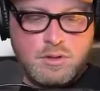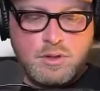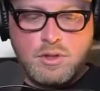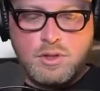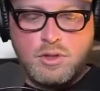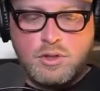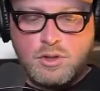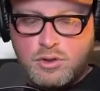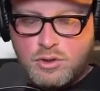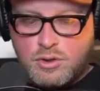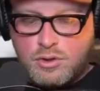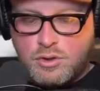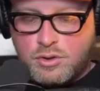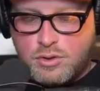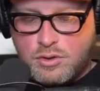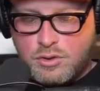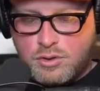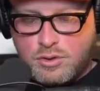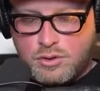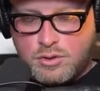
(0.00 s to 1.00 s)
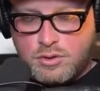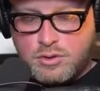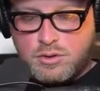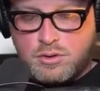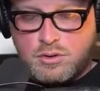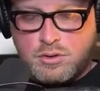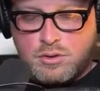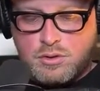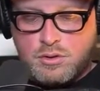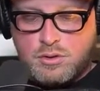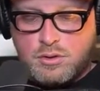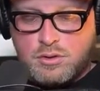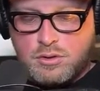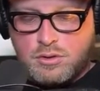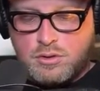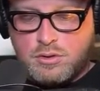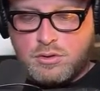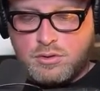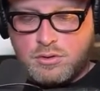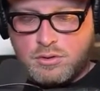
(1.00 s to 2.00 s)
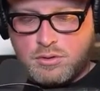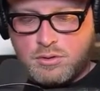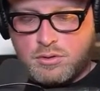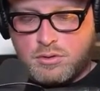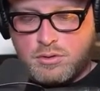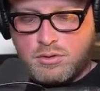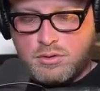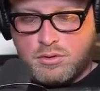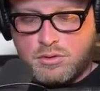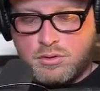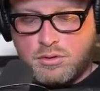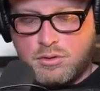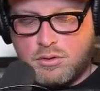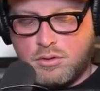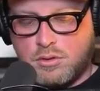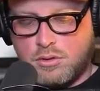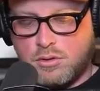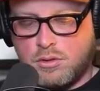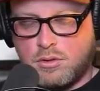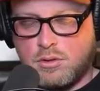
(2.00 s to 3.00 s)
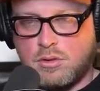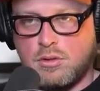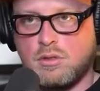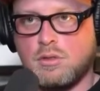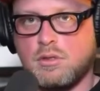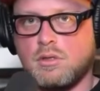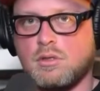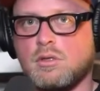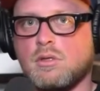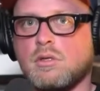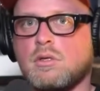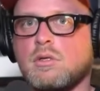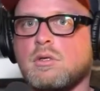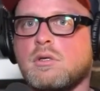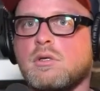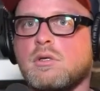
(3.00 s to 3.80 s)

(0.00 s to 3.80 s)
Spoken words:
The person shown says nothing.